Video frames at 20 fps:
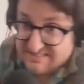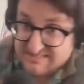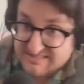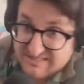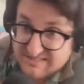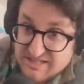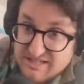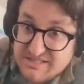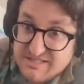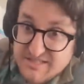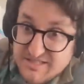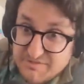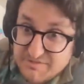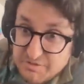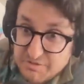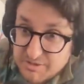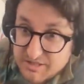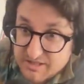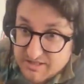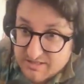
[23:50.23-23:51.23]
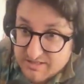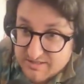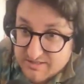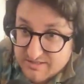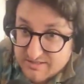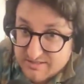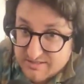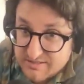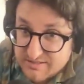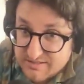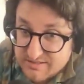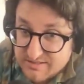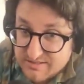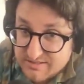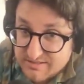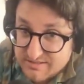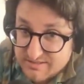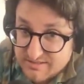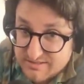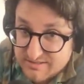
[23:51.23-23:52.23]
there's dogs everywhere.
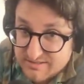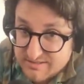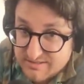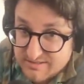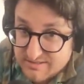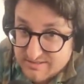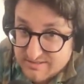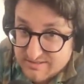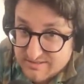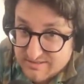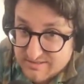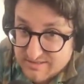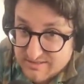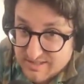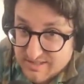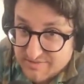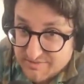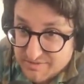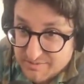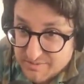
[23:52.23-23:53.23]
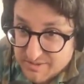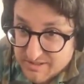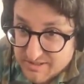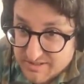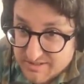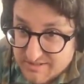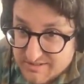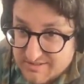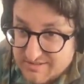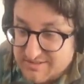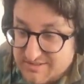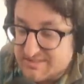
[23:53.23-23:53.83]
True. Everywhere.